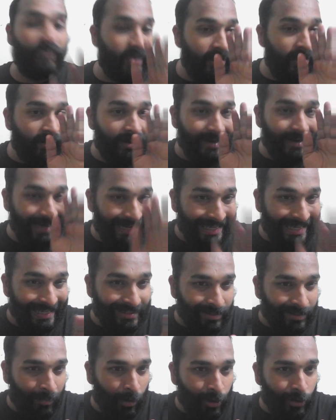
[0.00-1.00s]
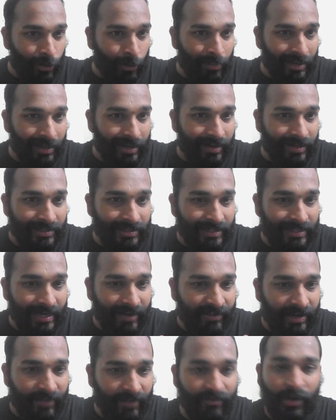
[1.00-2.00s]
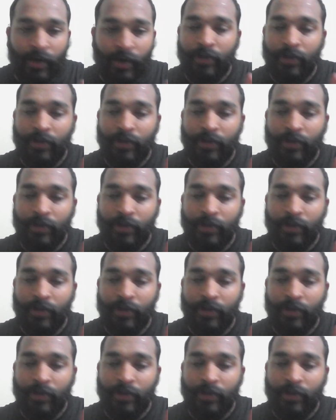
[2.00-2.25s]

Here it is a polynomial in its derivative.